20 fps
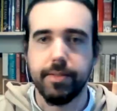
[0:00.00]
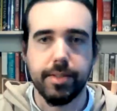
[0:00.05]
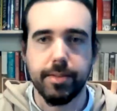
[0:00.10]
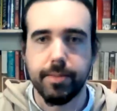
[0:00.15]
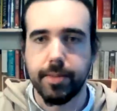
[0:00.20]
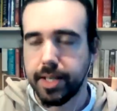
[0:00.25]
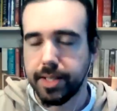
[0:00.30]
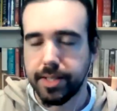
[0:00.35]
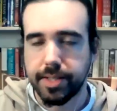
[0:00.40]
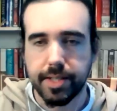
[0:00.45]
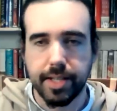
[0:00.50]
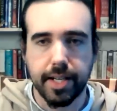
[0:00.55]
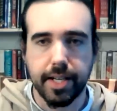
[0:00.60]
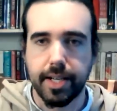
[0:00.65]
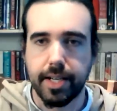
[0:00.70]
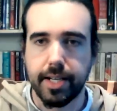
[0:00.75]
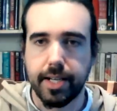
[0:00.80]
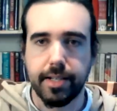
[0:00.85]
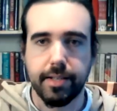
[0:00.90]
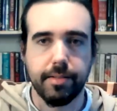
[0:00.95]
to our
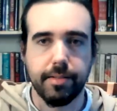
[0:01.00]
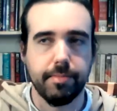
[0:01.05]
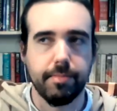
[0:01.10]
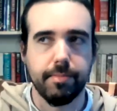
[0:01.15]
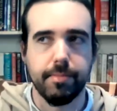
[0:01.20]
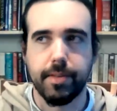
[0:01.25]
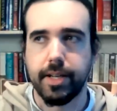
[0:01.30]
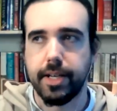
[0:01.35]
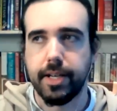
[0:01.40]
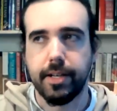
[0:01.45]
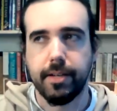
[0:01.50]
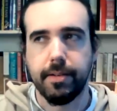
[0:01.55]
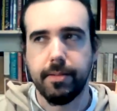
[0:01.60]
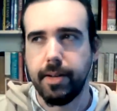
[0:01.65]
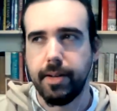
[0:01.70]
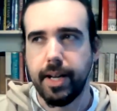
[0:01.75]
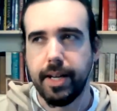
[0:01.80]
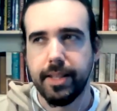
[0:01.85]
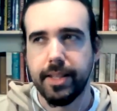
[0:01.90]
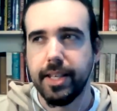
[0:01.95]
side." Uh,
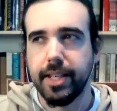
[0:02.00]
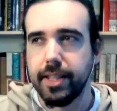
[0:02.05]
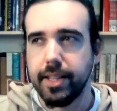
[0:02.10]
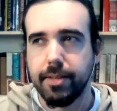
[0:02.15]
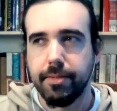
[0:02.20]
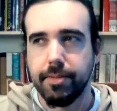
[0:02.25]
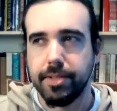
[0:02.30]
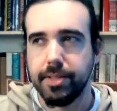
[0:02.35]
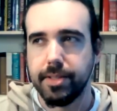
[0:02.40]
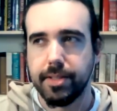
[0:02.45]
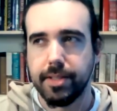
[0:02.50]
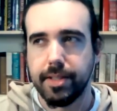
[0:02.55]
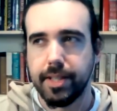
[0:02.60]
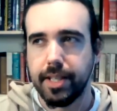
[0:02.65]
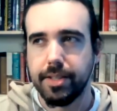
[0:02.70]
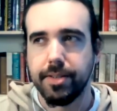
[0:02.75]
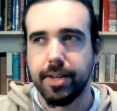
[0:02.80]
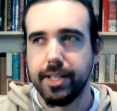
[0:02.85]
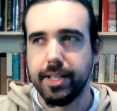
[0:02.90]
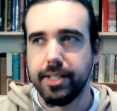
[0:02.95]
I think there was
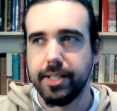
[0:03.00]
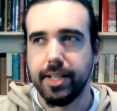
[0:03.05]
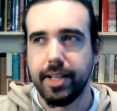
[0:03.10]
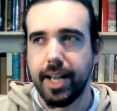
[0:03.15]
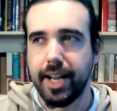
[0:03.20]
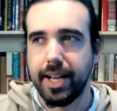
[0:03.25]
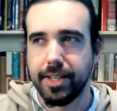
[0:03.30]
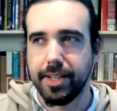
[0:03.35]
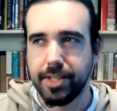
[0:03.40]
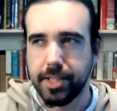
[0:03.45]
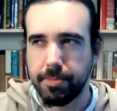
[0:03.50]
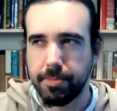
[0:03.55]
they tried to actually